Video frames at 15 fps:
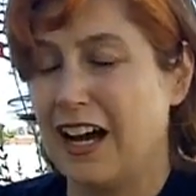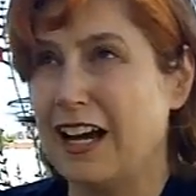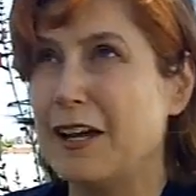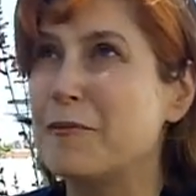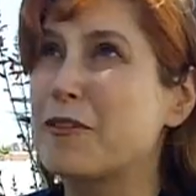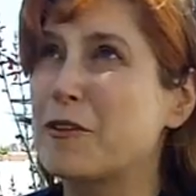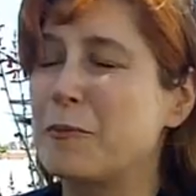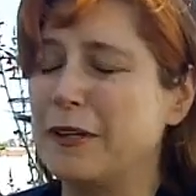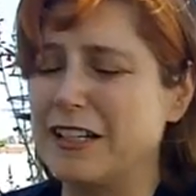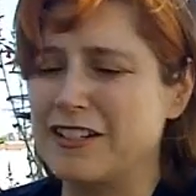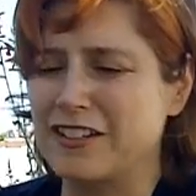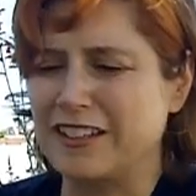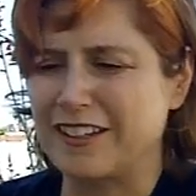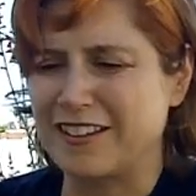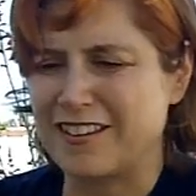I am
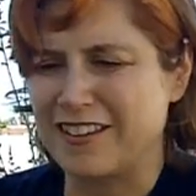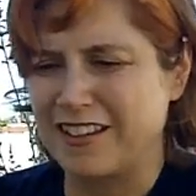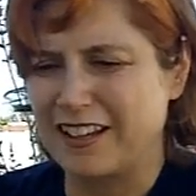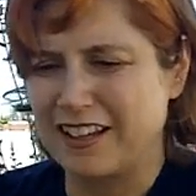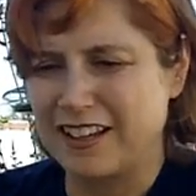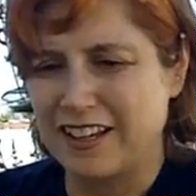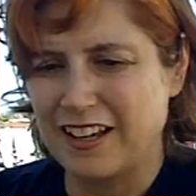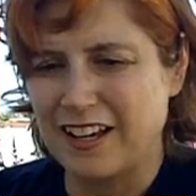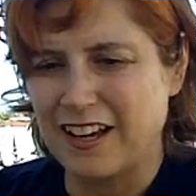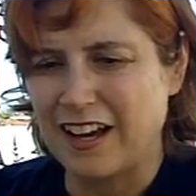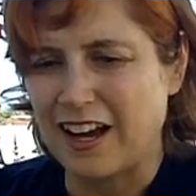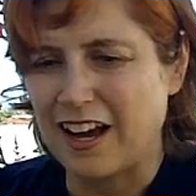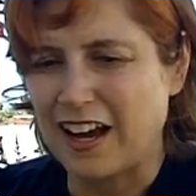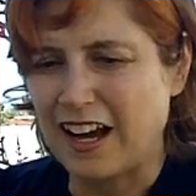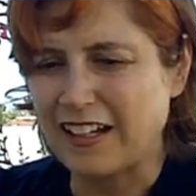speechless.
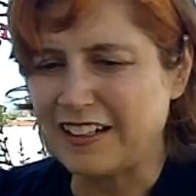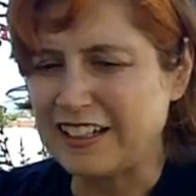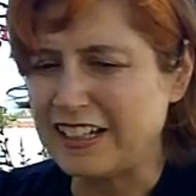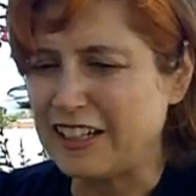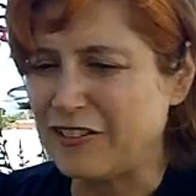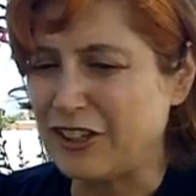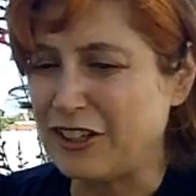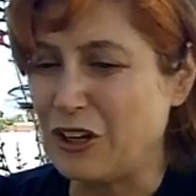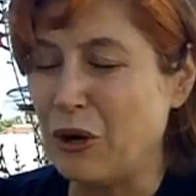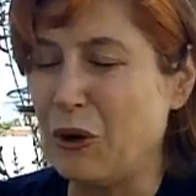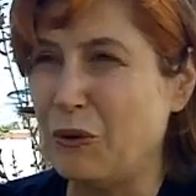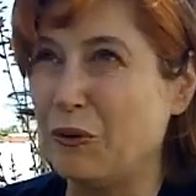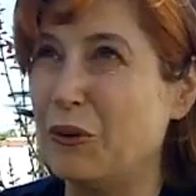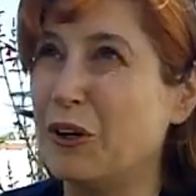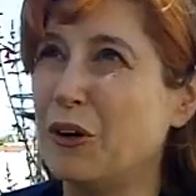I didn't even
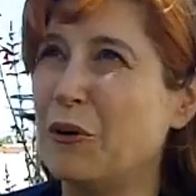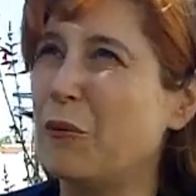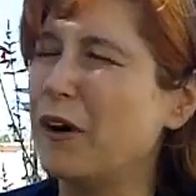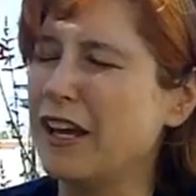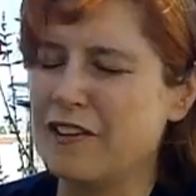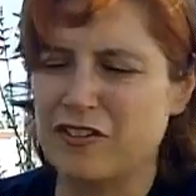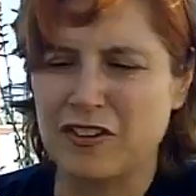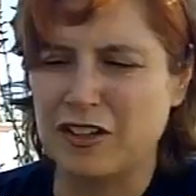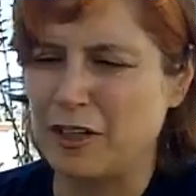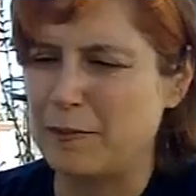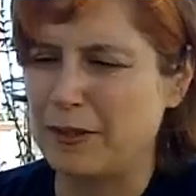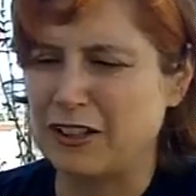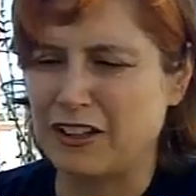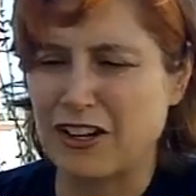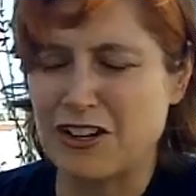know waves
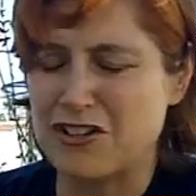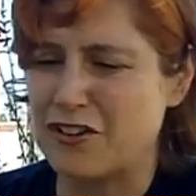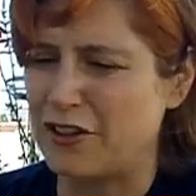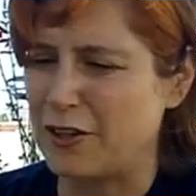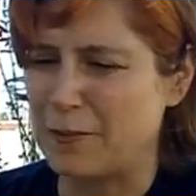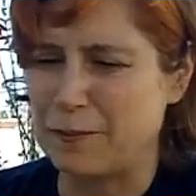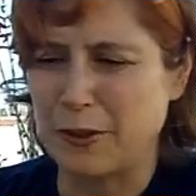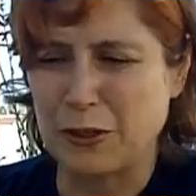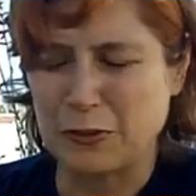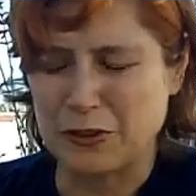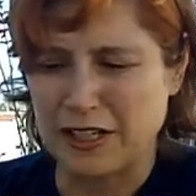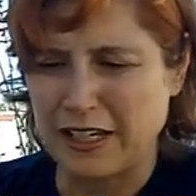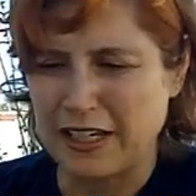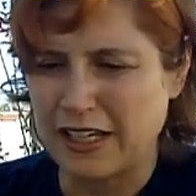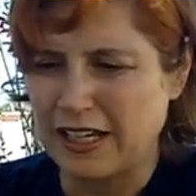could be larger than a
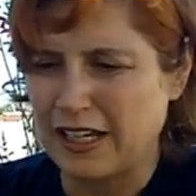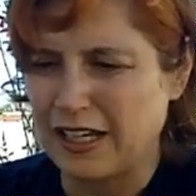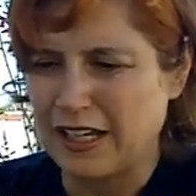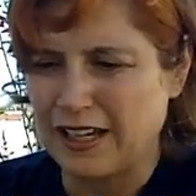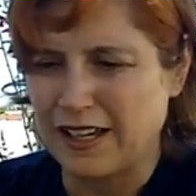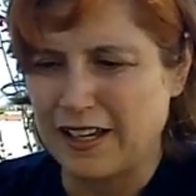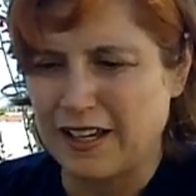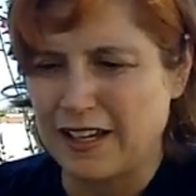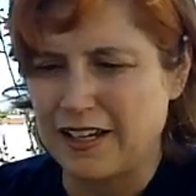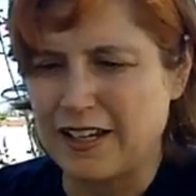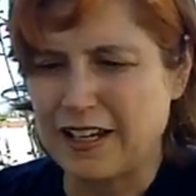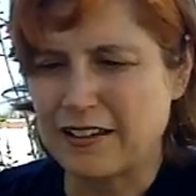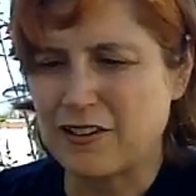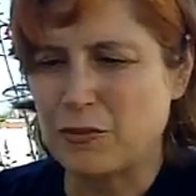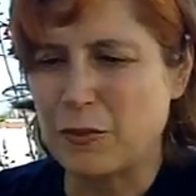boat.
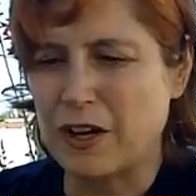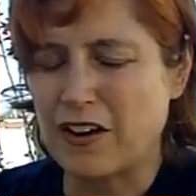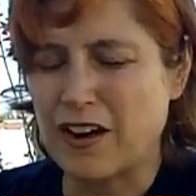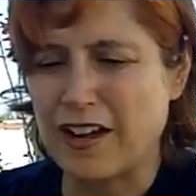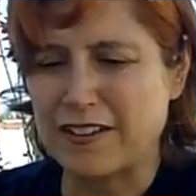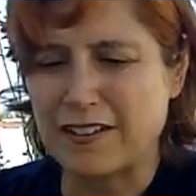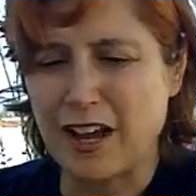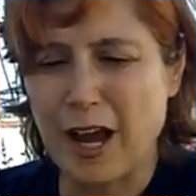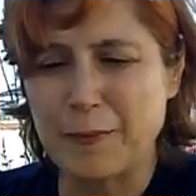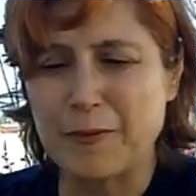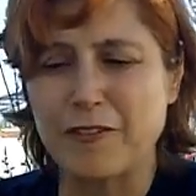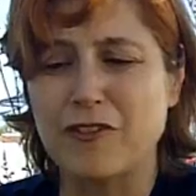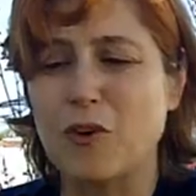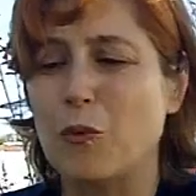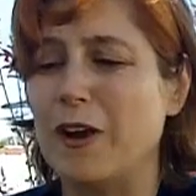Next, we are on
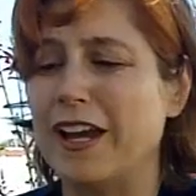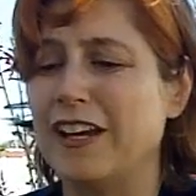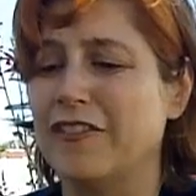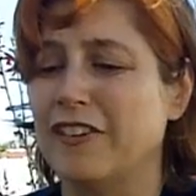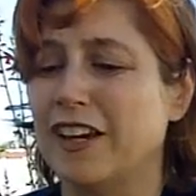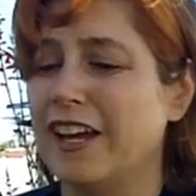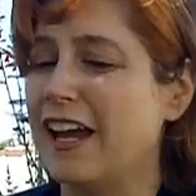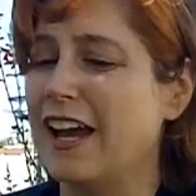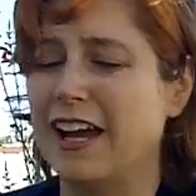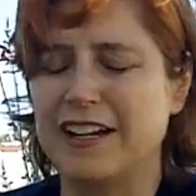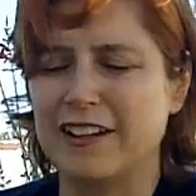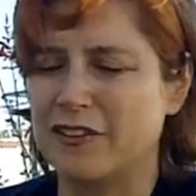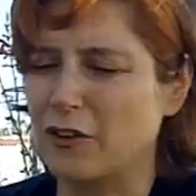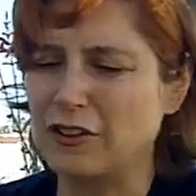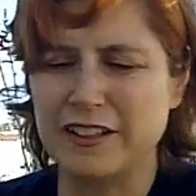top of the wave,
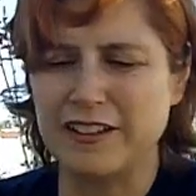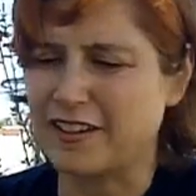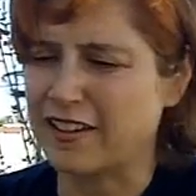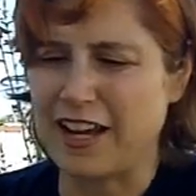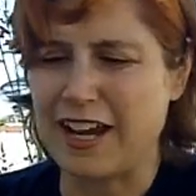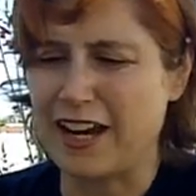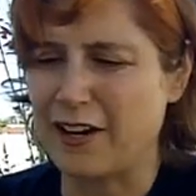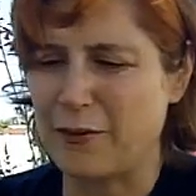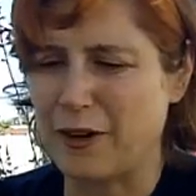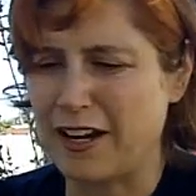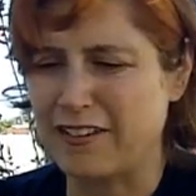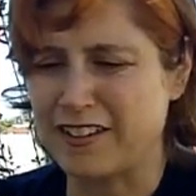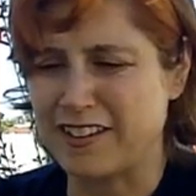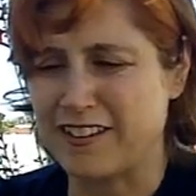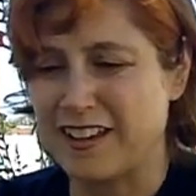and it's only sky
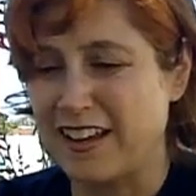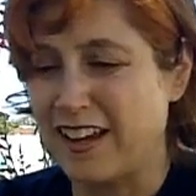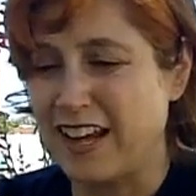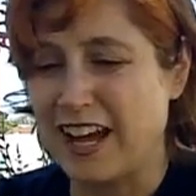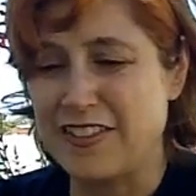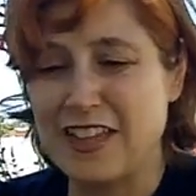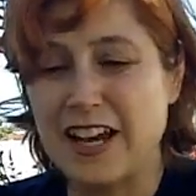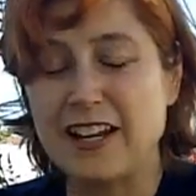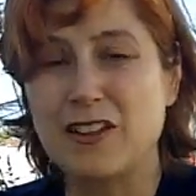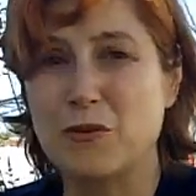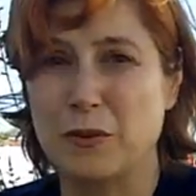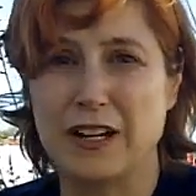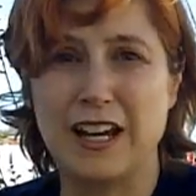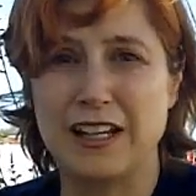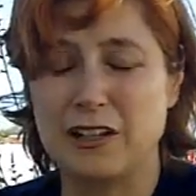around us, and that
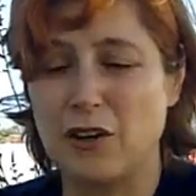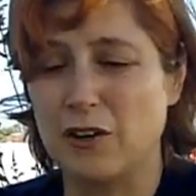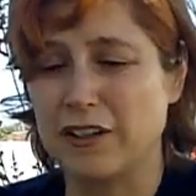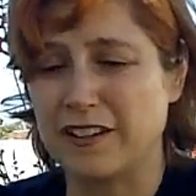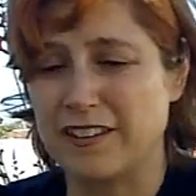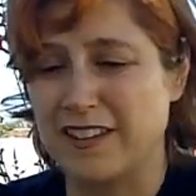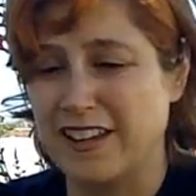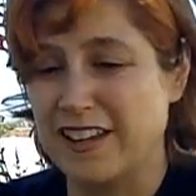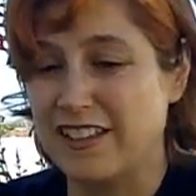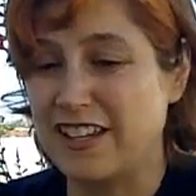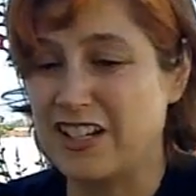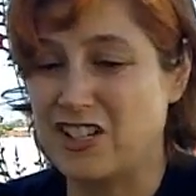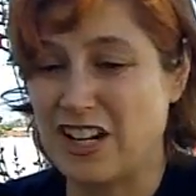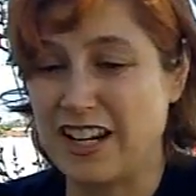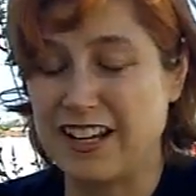is when I notice
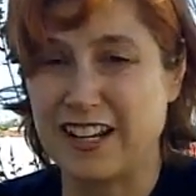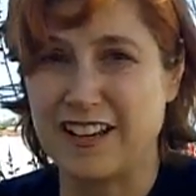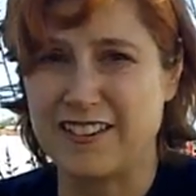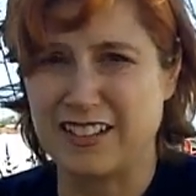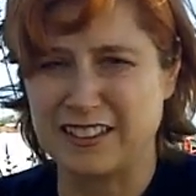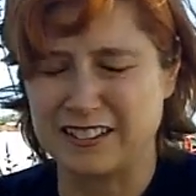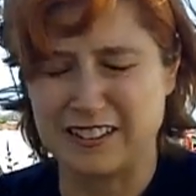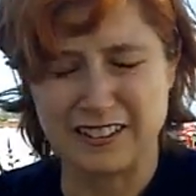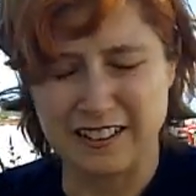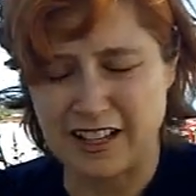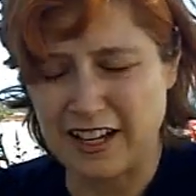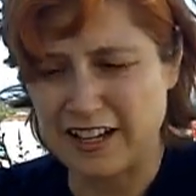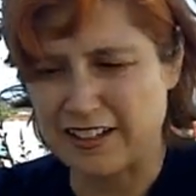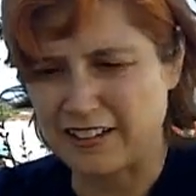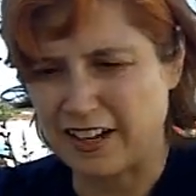that Jake has a
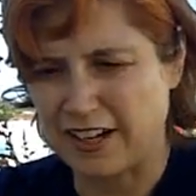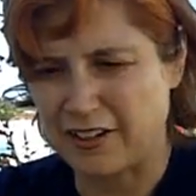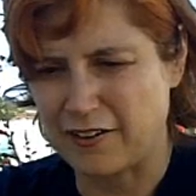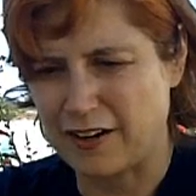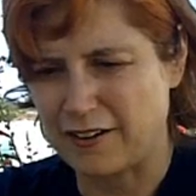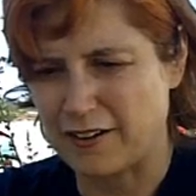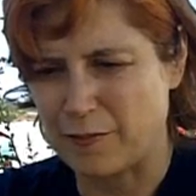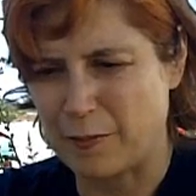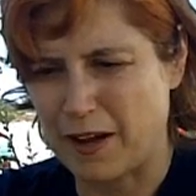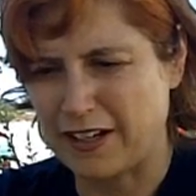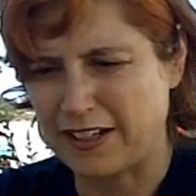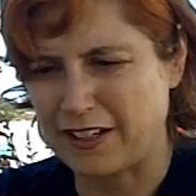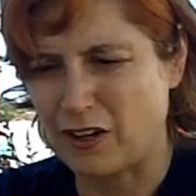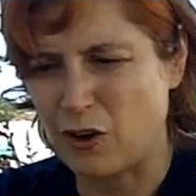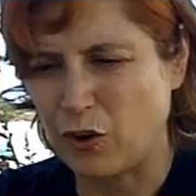line tied around his
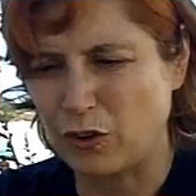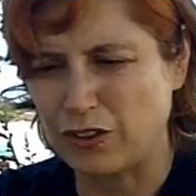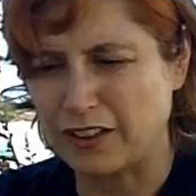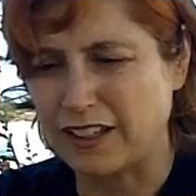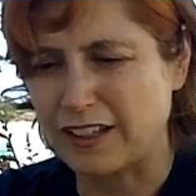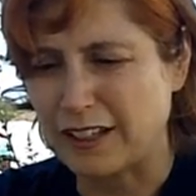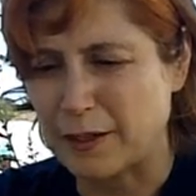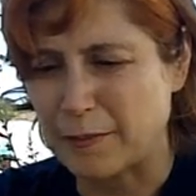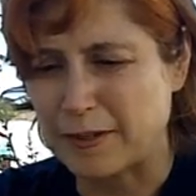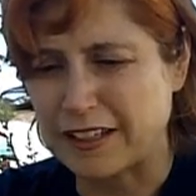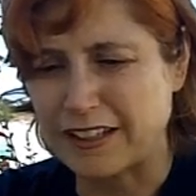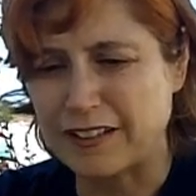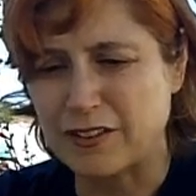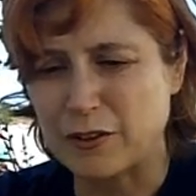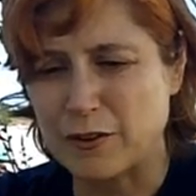body to hold him
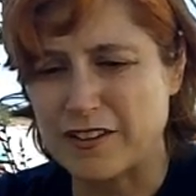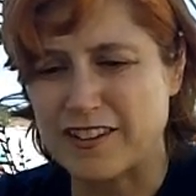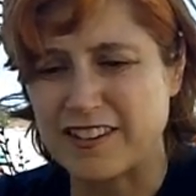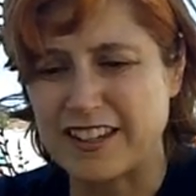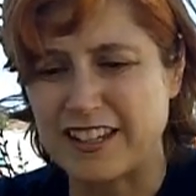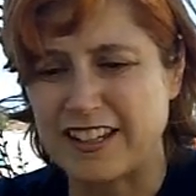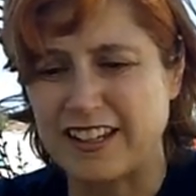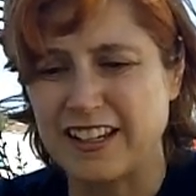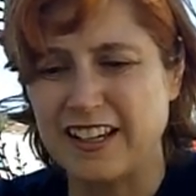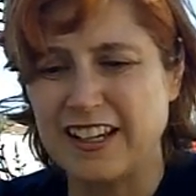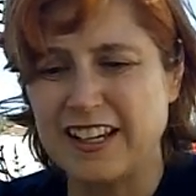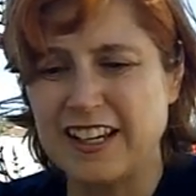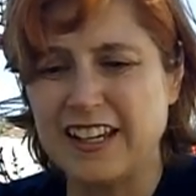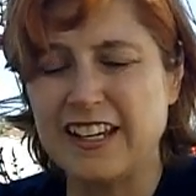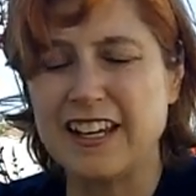into his seat.
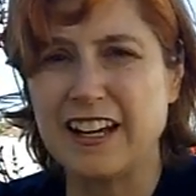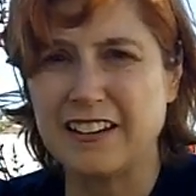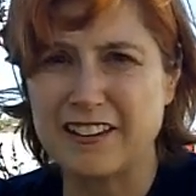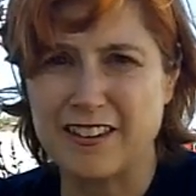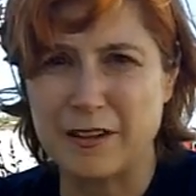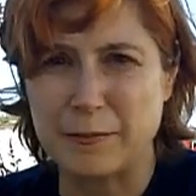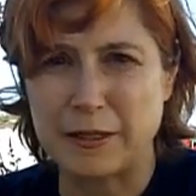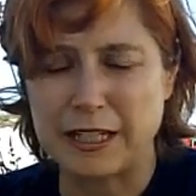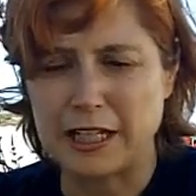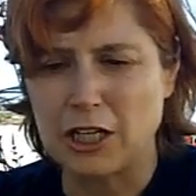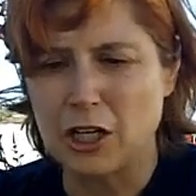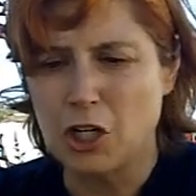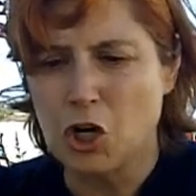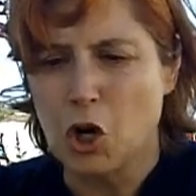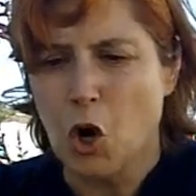He yells at
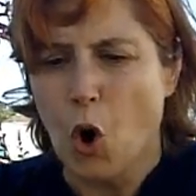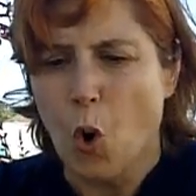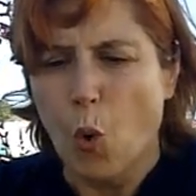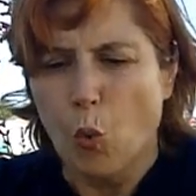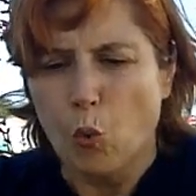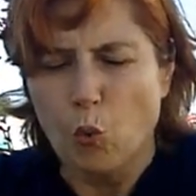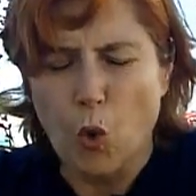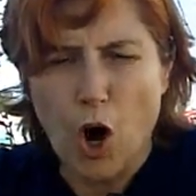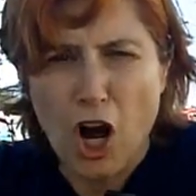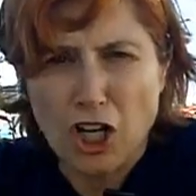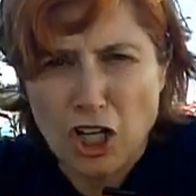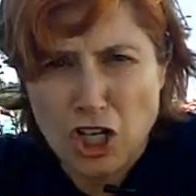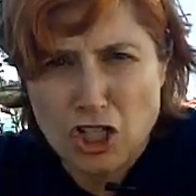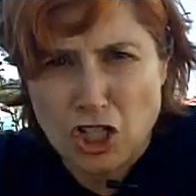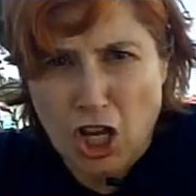me,
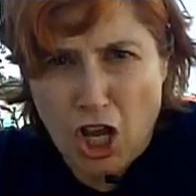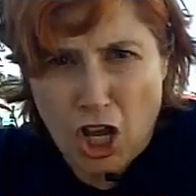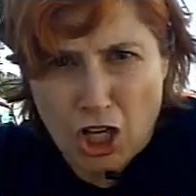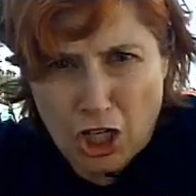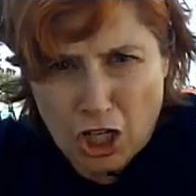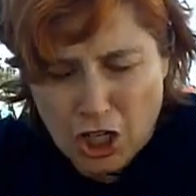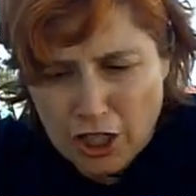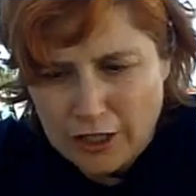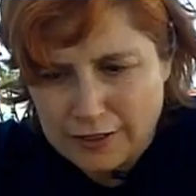"What is it?